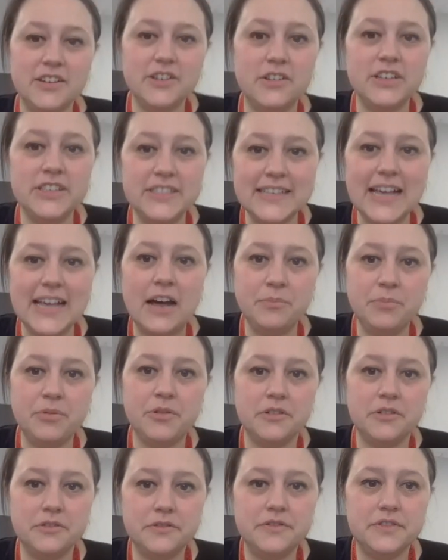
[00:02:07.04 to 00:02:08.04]
I'm
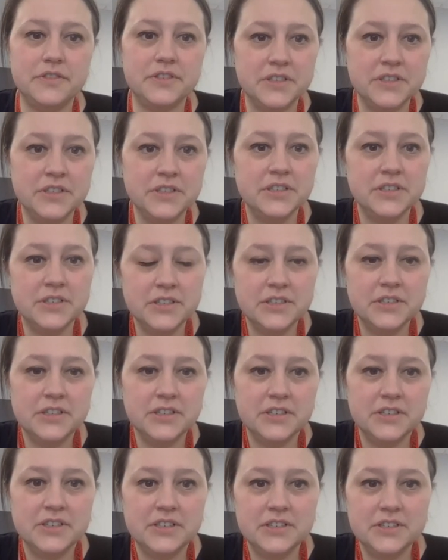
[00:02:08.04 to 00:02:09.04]
in Miss Sheridan's
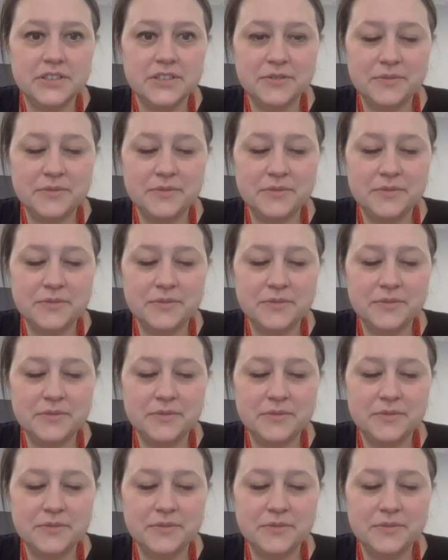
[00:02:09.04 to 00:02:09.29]
INS